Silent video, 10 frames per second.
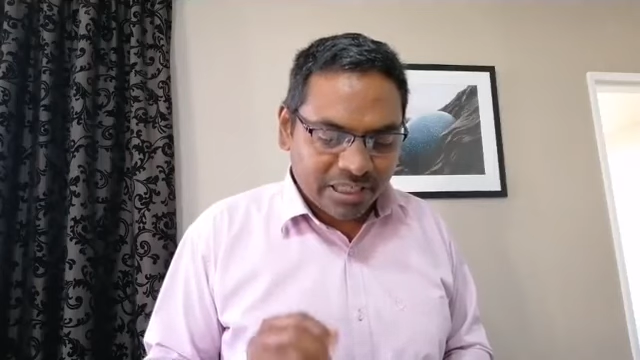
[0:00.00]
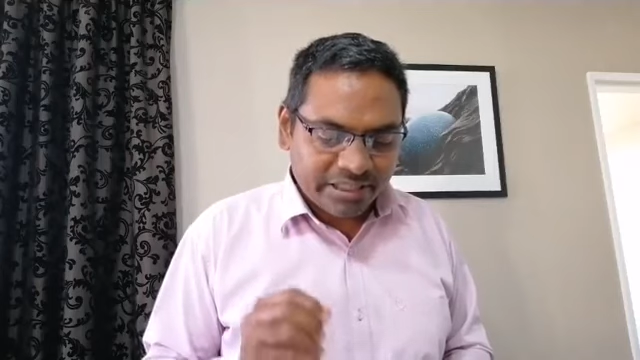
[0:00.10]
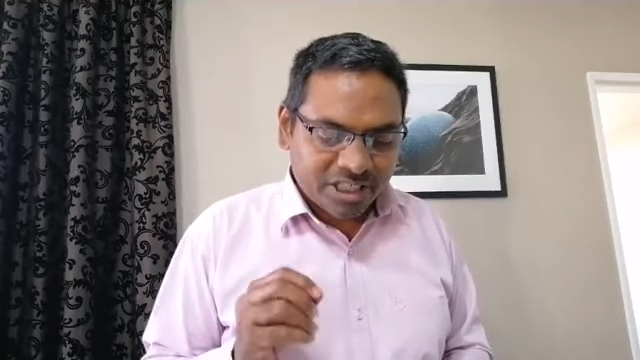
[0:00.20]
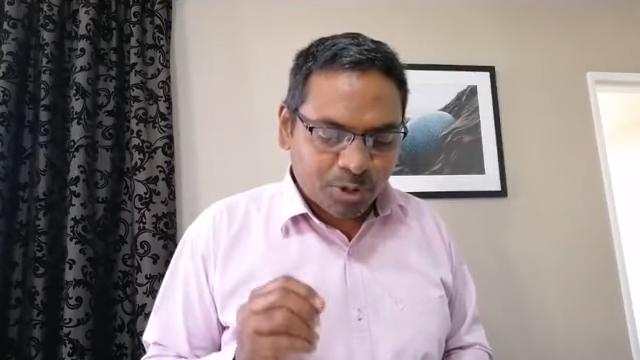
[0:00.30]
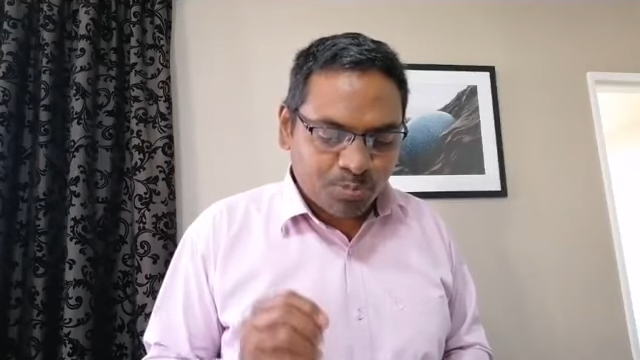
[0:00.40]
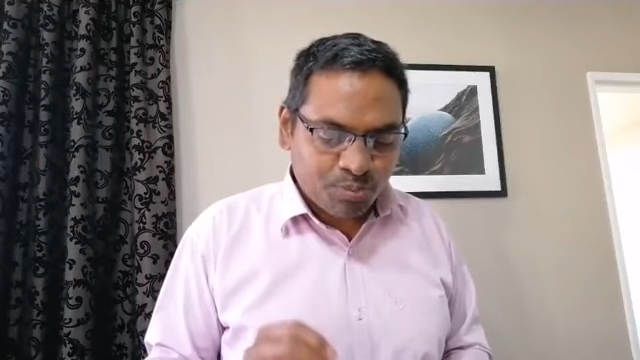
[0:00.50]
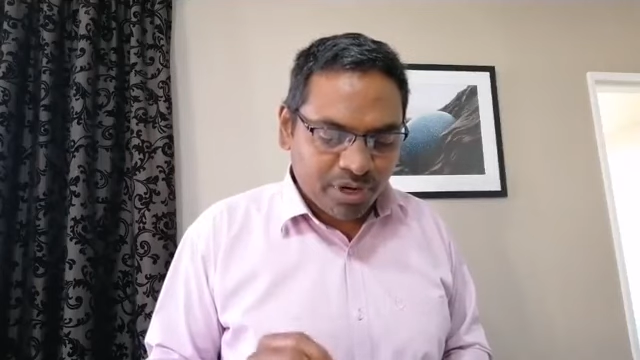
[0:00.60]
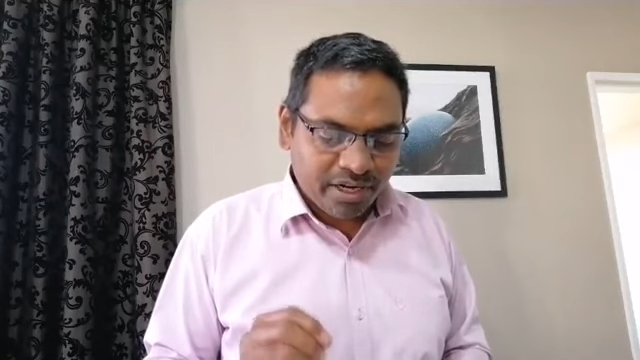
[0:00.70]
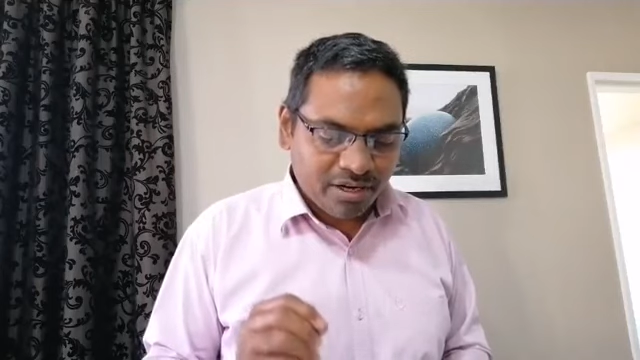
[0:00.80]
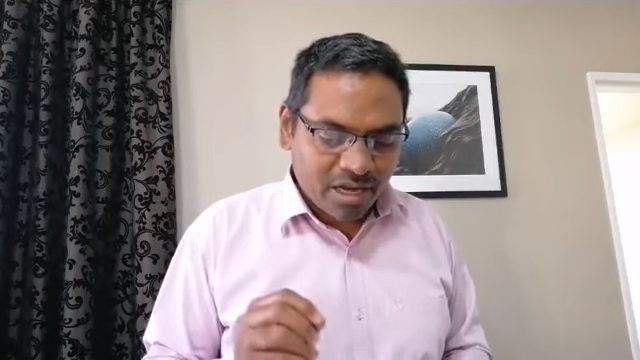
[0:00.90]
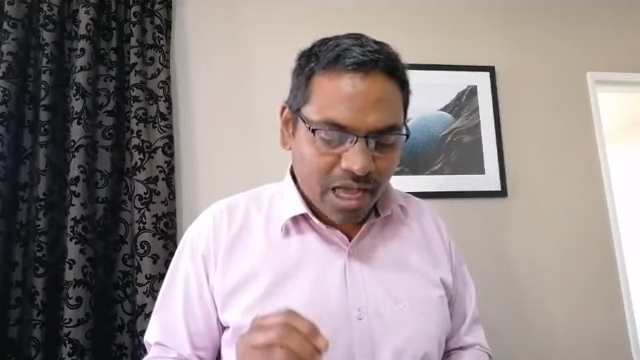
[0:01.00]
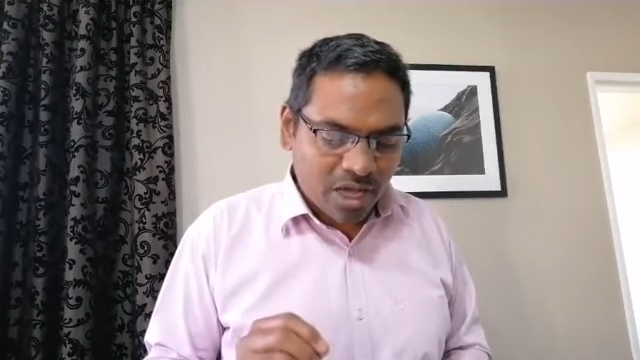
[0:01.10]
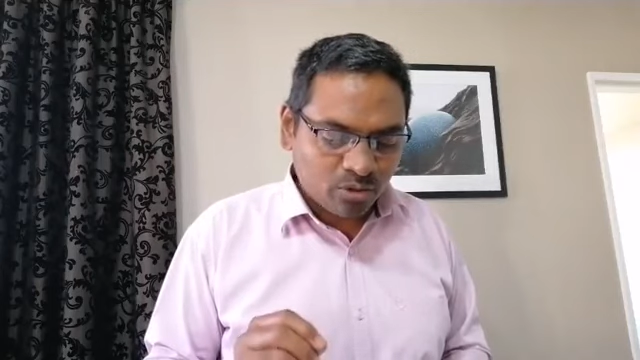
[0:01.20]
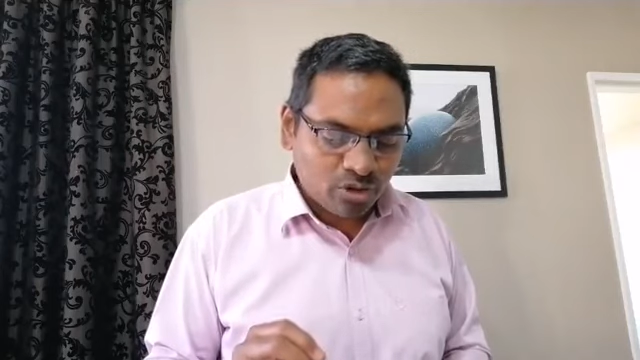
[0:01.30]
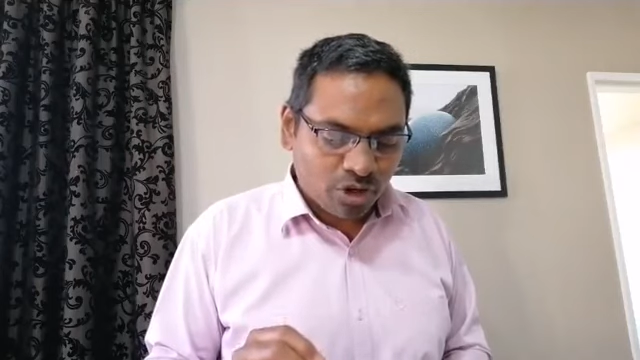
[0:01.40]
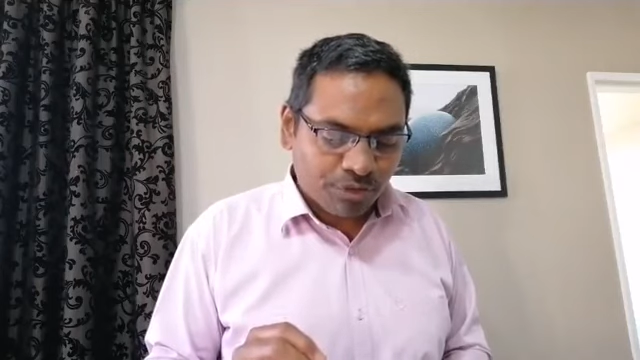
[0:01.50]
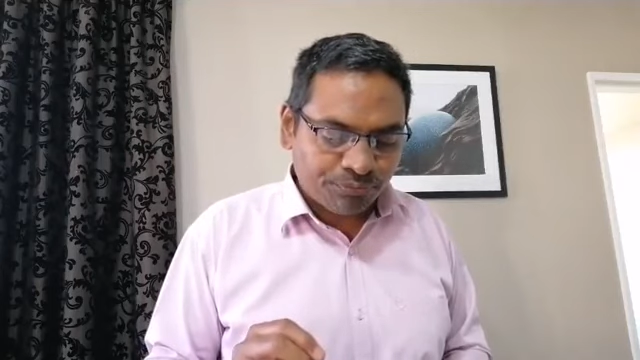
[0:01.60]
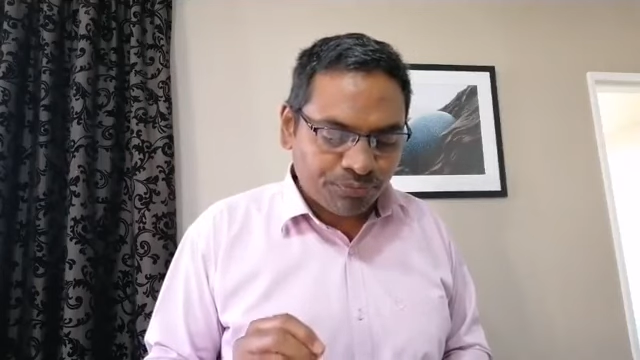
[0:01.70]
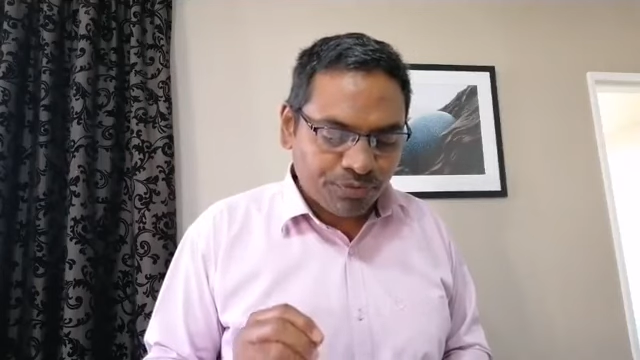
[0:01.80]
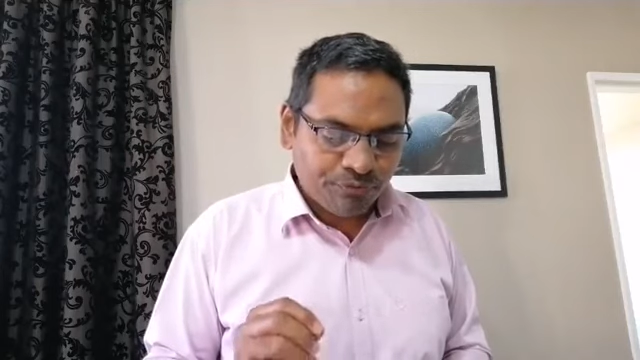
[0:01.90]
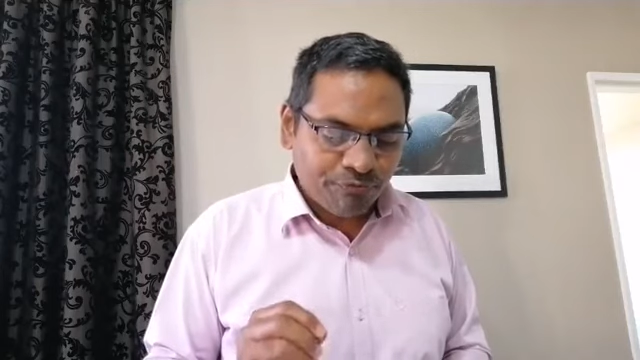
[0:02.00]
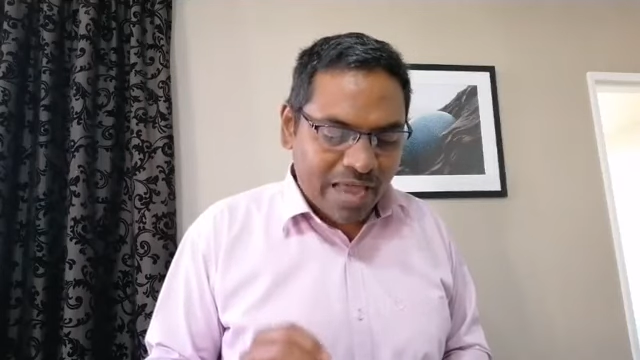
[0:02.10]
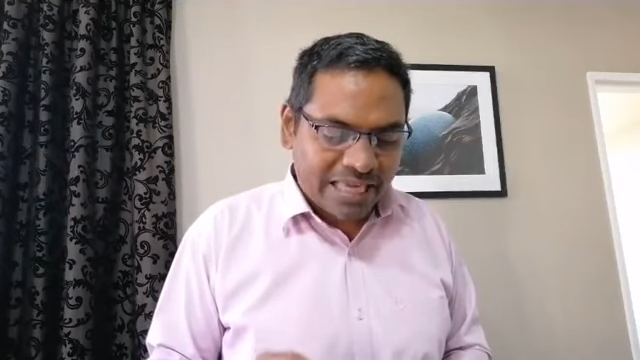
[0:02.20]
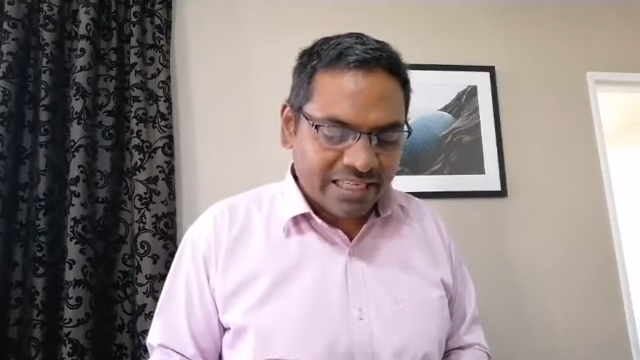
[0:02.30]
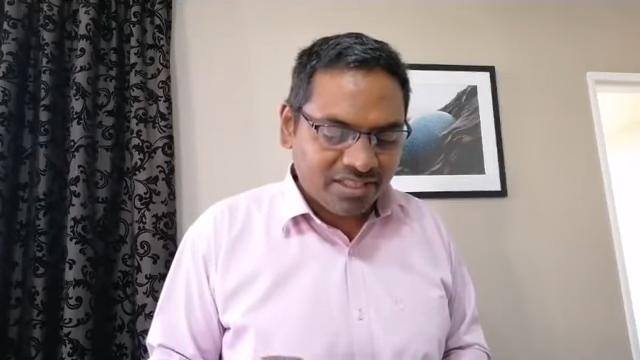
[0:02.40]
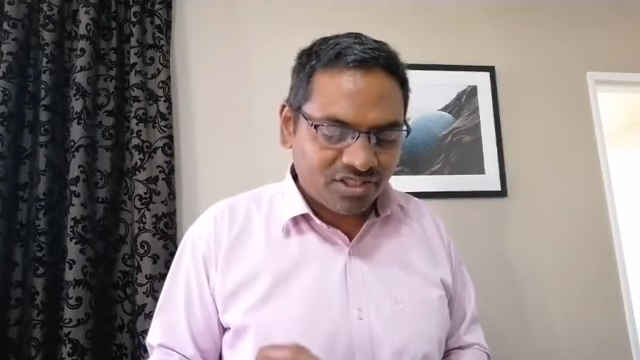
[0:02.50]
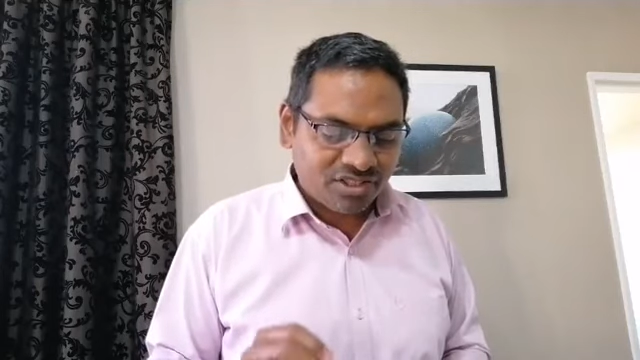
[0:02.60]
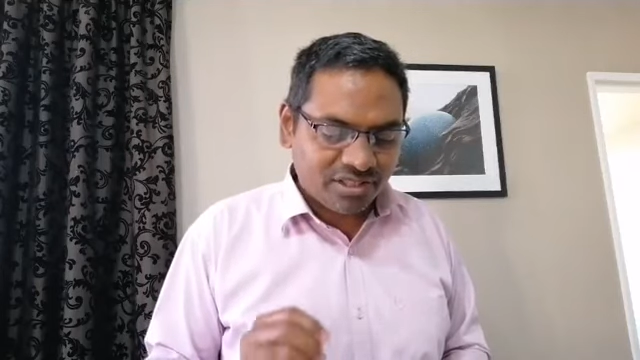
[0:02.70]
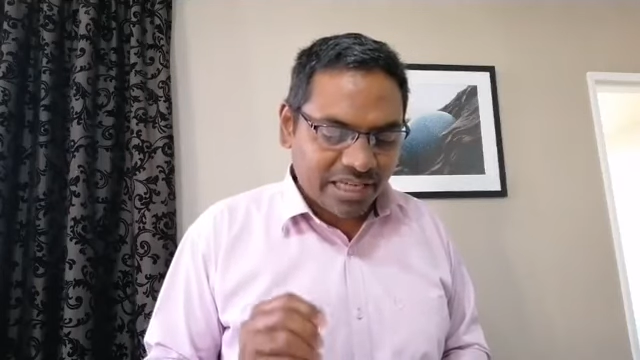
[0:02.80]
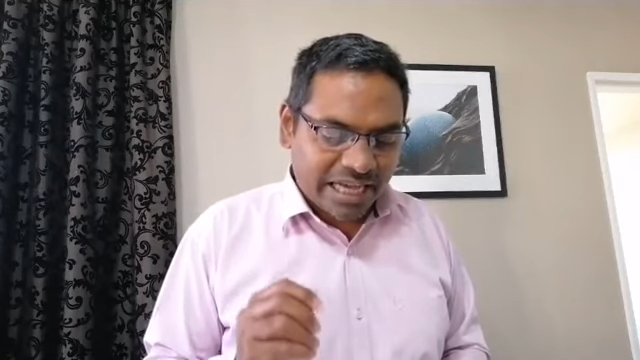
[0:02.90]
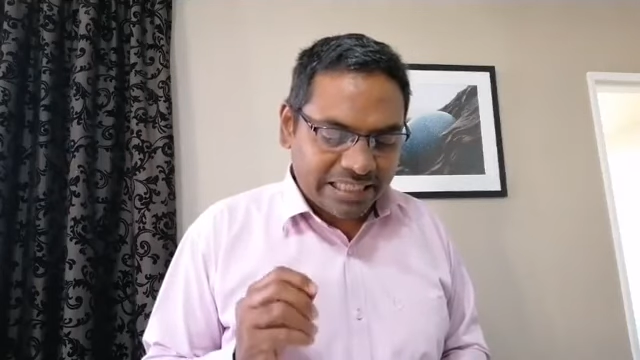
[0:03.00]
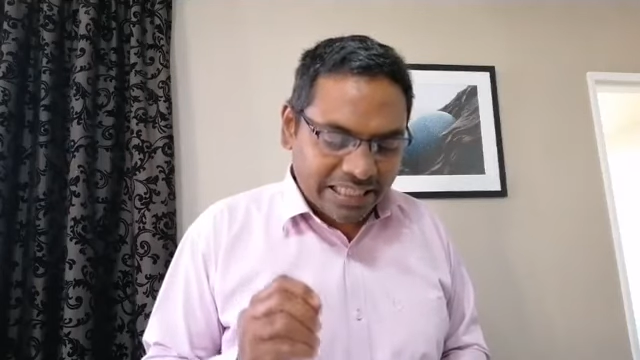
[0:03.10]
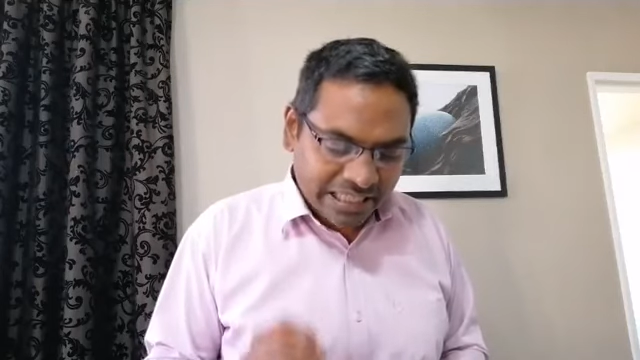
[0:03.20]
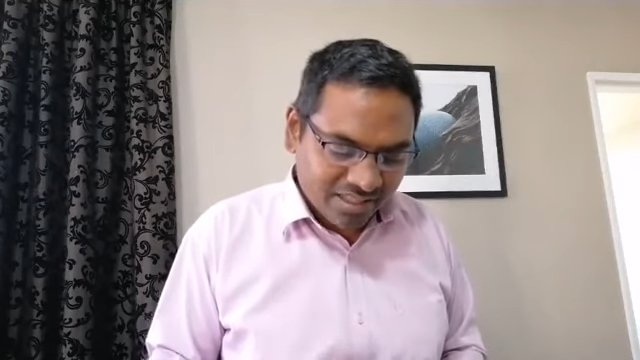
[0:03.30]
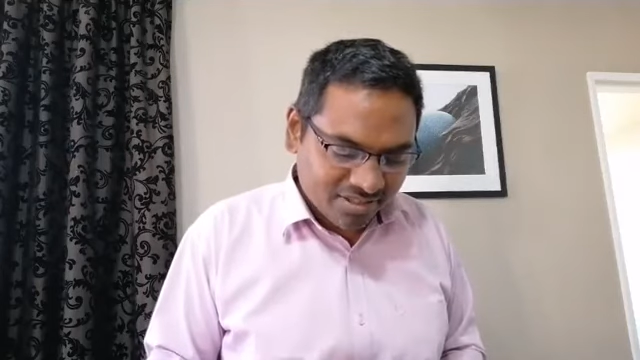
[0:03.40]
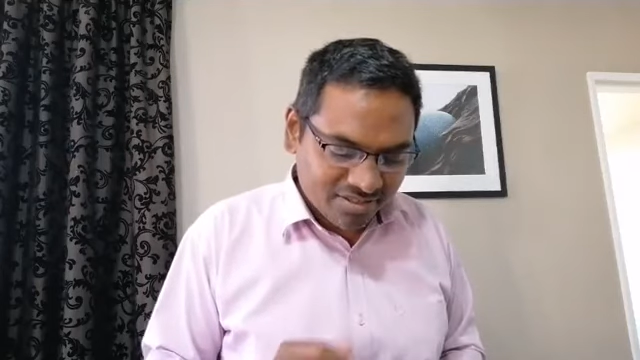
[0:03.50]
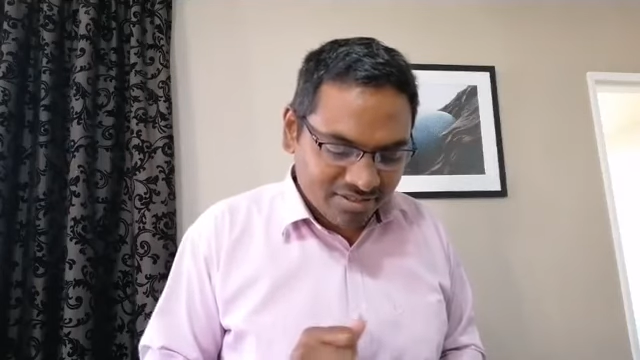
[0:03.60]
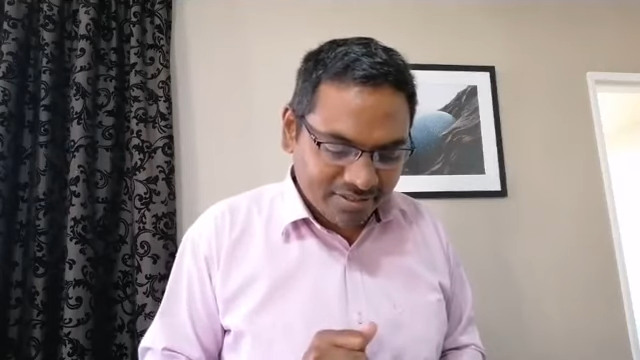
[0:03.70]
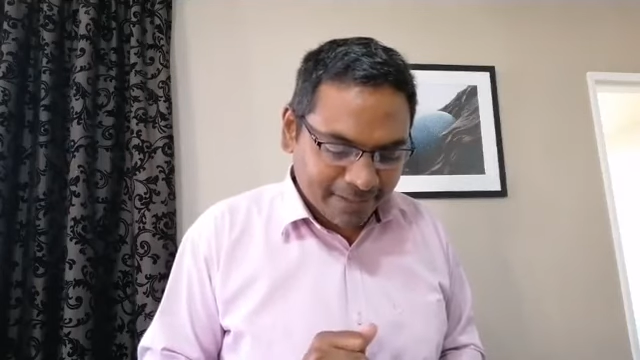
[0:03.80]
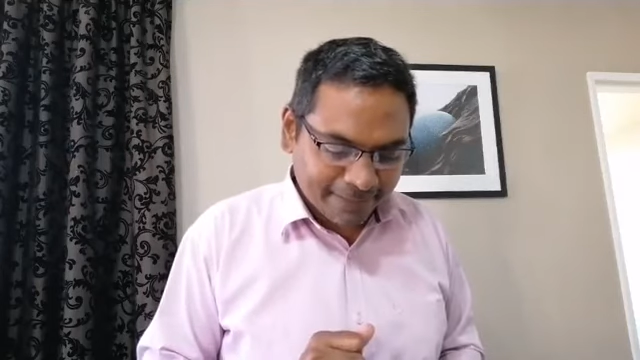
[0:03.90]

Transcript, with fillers: that spring out of valleys and hills.